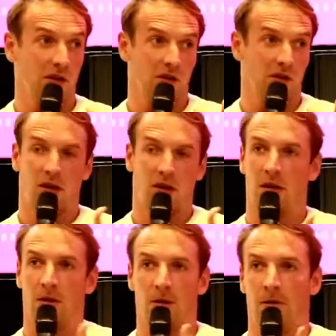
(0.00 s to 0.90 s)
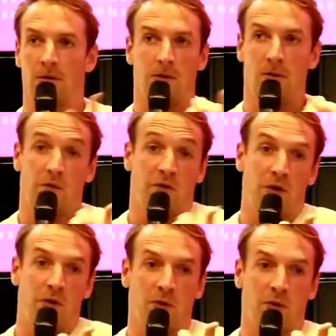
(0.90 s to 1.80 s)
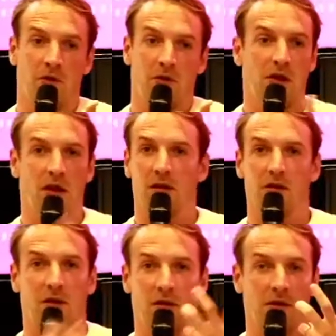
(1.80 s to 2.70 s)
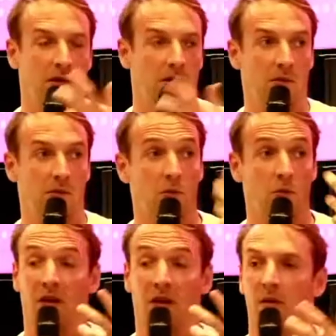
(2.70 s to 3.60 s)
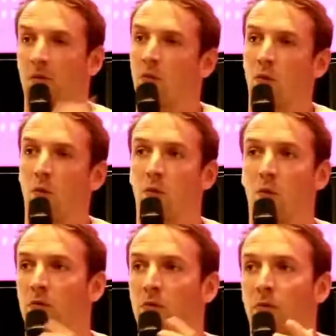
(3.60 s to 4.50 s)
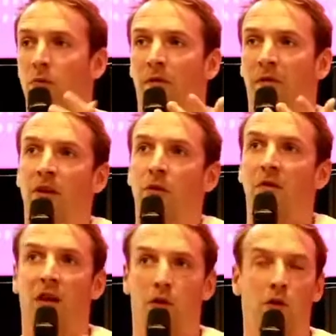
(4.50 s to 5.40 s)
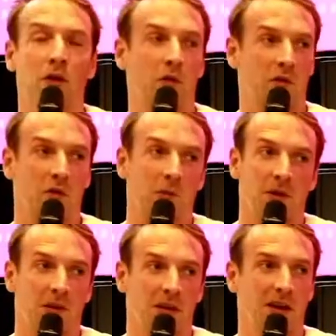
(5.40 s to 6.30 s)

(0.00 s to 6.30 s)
Very important, like, okay, values are growing with the company.